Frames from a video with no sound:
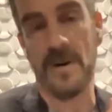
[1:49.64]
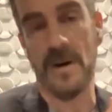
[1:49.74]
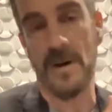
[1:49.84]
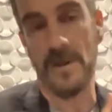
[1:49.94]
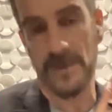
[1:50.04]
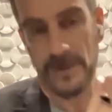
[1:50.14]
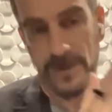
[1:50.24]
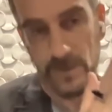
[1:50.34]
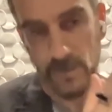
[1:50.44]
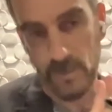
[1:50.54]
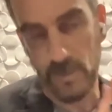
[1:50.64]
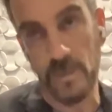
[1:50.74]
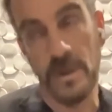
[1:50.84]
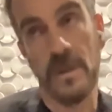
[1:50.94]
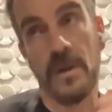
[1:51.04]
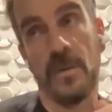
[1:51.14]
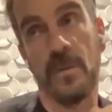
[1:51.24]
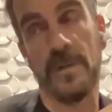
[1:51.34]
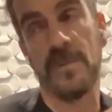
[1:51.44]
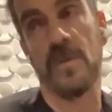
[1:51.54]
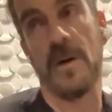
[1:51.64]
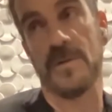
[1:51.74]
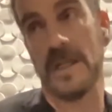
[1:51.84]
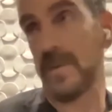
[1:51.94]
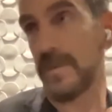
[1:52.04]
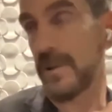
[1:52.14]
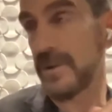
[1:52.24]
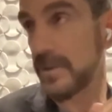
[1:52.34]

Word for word: mother who, even though I was signed with Virgin